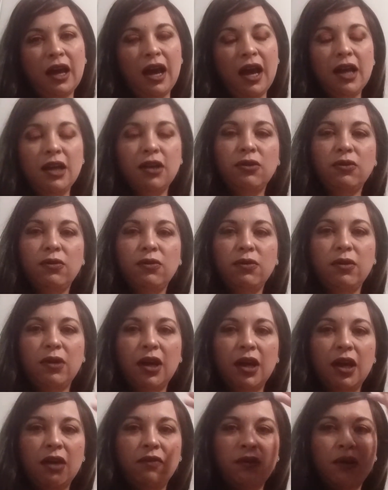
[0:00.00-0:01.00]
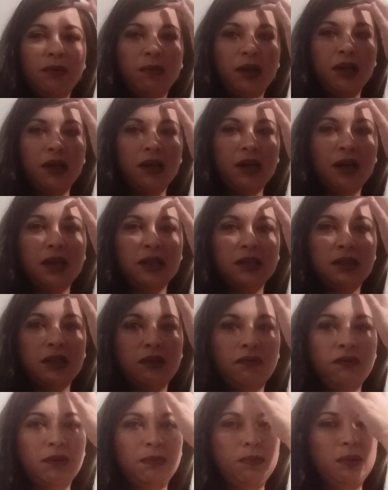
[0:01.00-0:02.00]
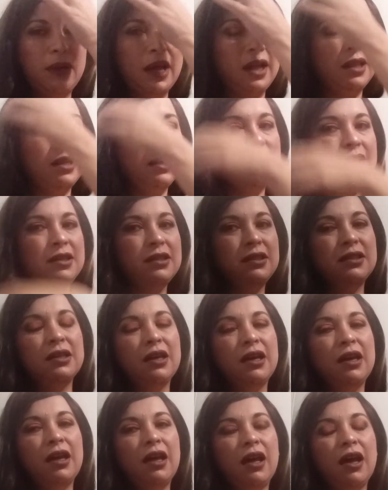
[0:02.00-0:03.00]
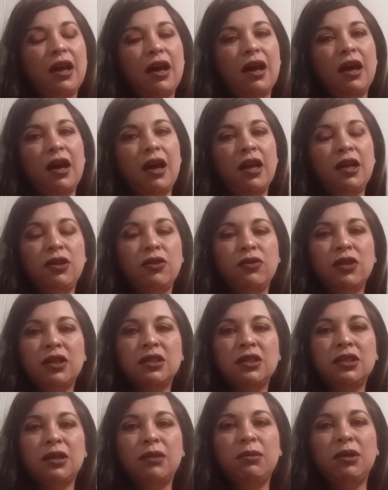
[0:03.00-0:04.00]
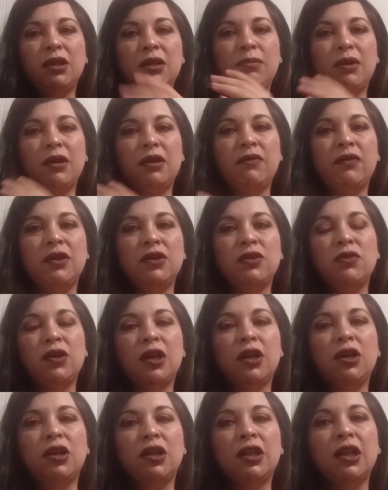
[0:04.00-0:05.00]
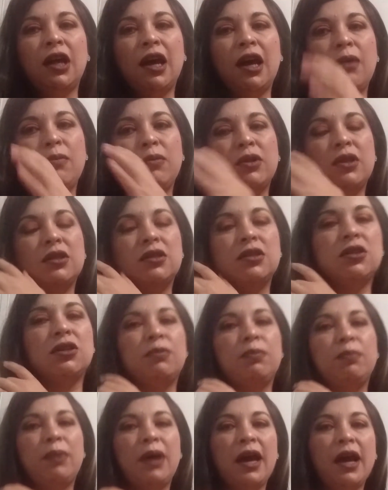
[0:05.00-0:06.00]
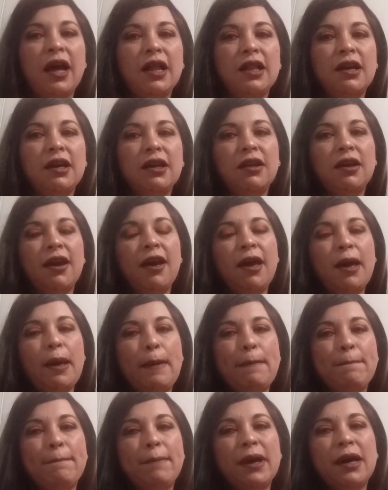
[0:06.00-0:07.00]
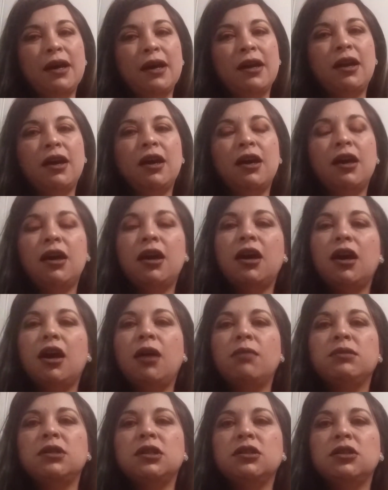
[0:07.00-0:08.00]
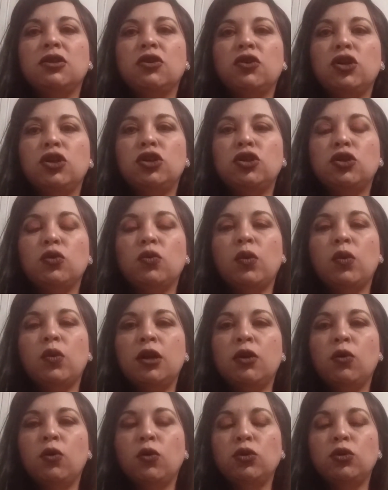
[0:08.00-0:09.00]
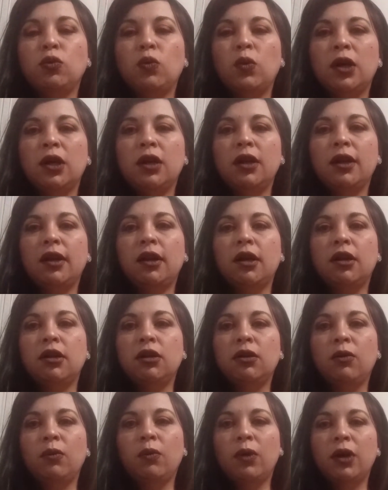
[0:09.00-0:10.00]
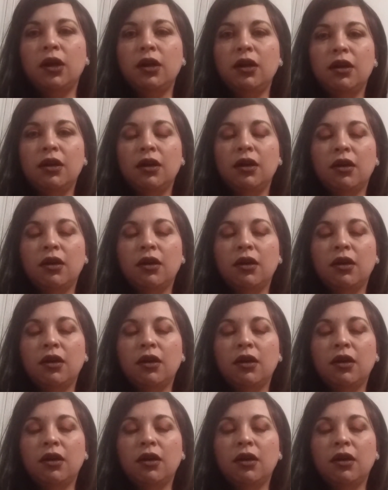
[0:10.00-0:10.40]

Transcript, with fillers: I know everybody has different palettes. Uh, I know that some of them are even doing a collab with a certain palette but uh, I'm just going to do an old one and a new one.